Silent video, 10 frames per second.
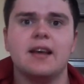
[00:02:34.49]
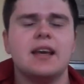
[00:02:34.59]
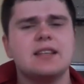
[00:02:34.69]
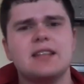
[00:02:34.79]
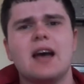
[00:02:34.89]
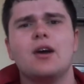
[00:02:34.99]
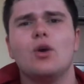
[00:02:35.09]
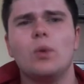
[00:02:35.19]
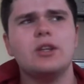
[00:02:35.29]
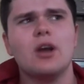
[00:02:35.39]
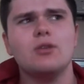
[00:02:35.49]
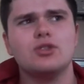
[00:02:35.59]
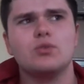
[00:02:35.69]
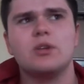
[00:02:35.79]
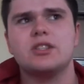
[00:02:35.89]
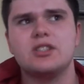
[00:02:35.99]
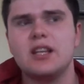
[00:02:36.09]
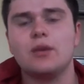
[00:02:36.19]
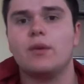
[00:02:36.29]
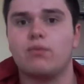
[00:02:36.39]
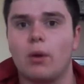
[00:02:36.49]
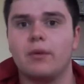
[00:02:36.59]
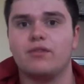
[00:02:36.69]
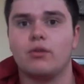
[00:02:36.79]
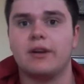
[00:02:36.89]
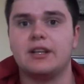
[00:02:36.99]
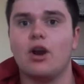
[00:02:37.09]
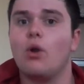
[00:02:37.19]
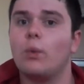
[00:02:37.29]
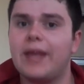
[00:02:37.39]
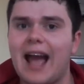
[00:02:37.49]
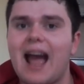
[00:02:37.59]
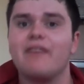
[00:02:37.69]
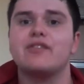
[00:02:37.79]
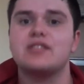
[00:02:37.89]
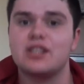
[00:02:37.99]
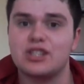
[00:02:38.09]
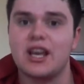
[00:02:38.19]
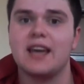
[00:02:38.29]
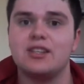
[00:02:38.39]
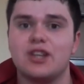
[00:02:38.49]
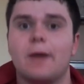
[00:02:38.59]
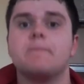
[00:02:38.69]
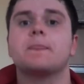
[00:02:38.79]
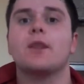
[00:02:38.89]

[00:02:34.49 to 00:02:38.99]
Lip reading: is that we don't just want to stick with what we've already got. We have to change it.